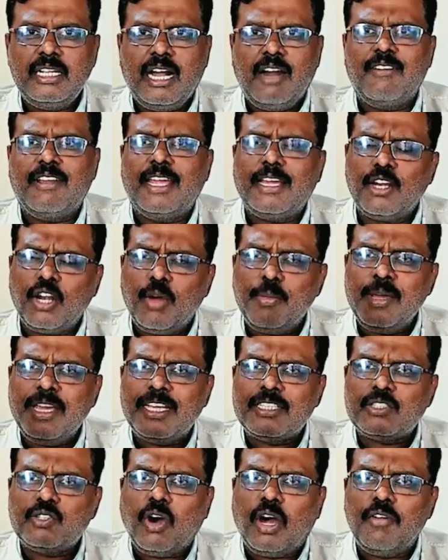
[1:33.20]
Our economy
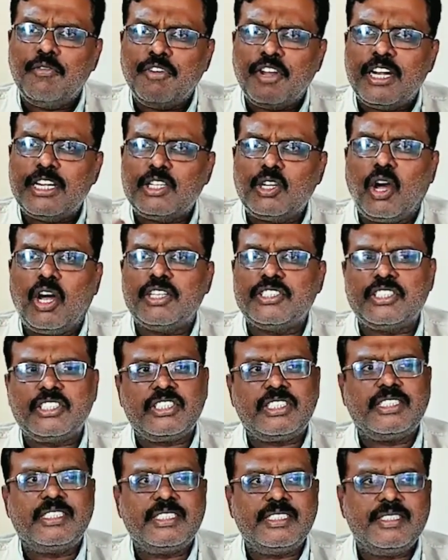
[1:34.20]
has gone for a
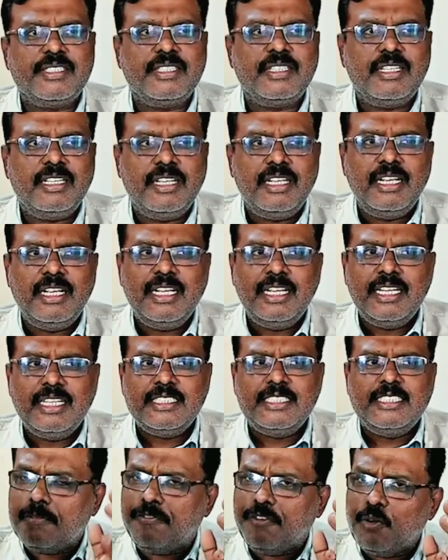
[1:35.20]
toss.
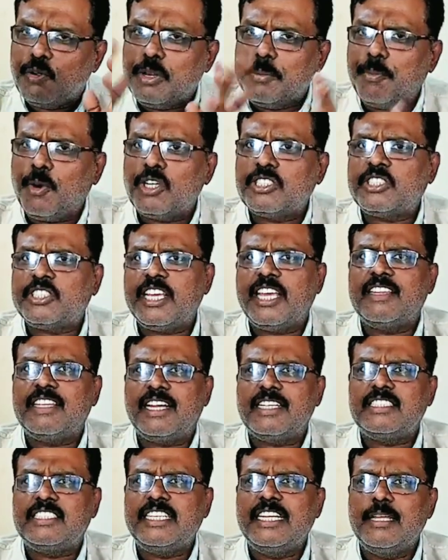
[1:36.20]
A few reports say
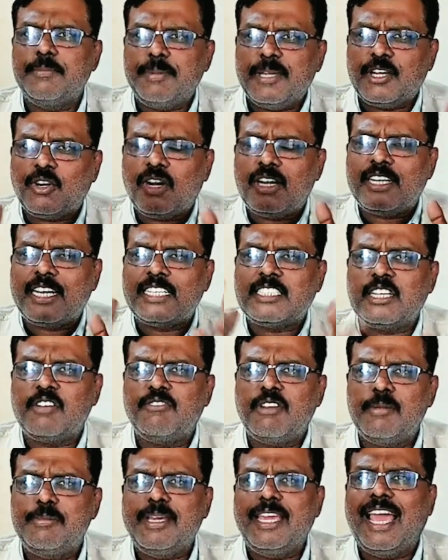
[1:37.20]
that GDP
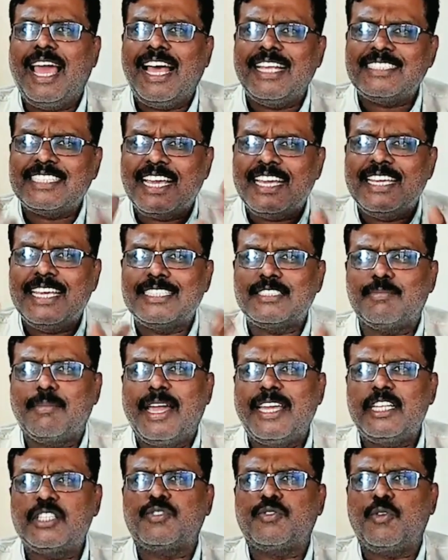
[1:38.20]
contraction will be as high as
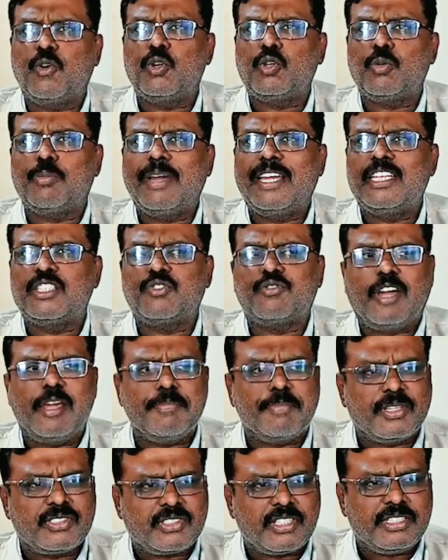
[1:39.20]
-4 to
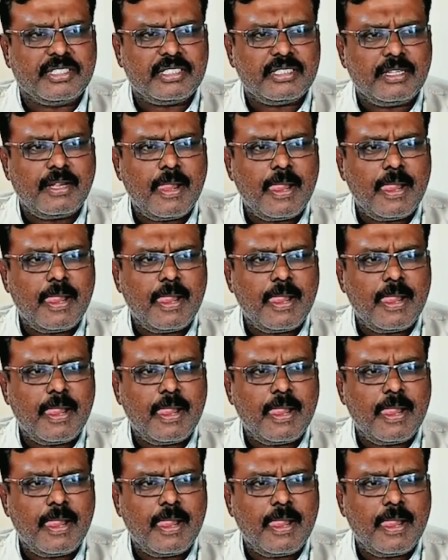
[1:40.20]
-5%.